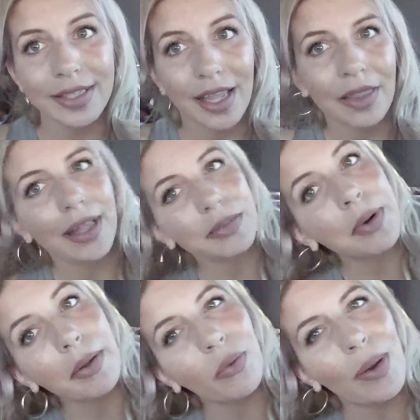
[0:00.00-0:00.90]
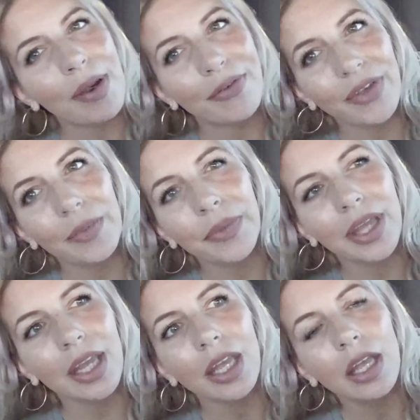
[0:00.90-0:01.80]
And that's probably why my
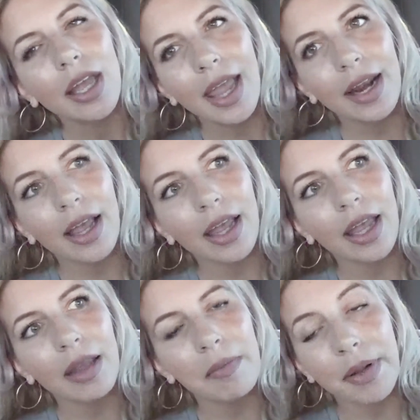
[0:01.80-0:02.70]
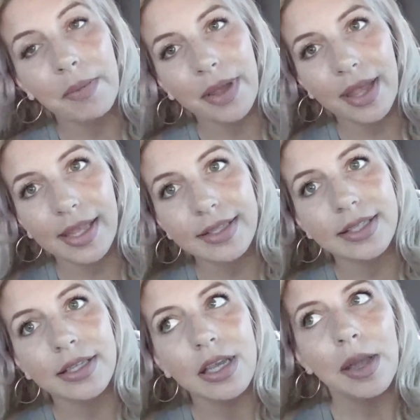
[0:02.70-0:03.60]
family and I bump
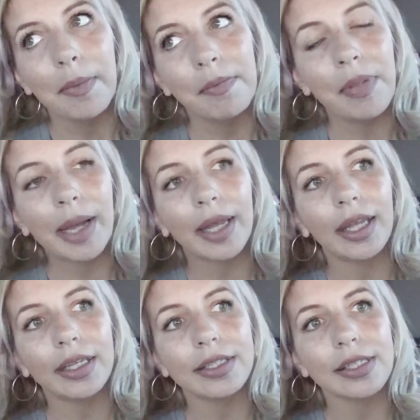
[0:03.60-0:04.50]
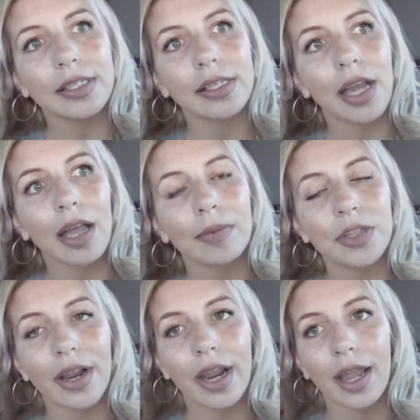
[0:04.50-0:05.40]
heads. But I'm
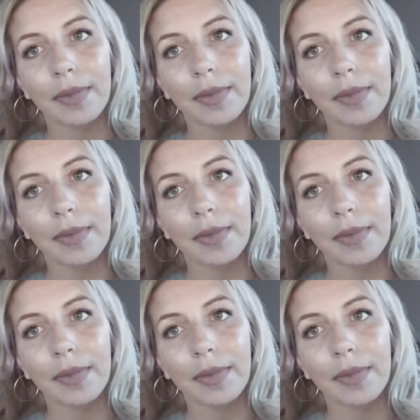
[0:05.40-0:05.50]
sorry.